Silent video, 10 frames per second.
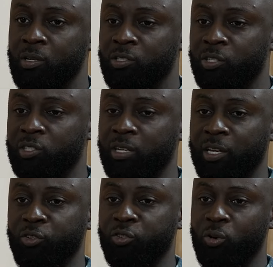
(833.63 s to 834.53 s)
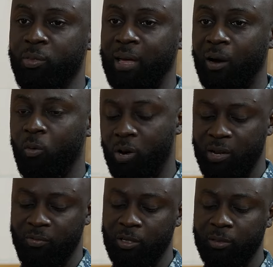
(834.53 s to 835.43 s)
just to ensure that
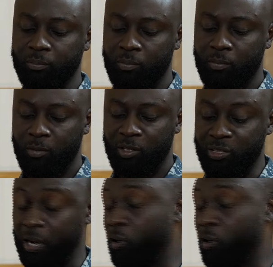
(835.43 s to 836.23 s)
whatever standard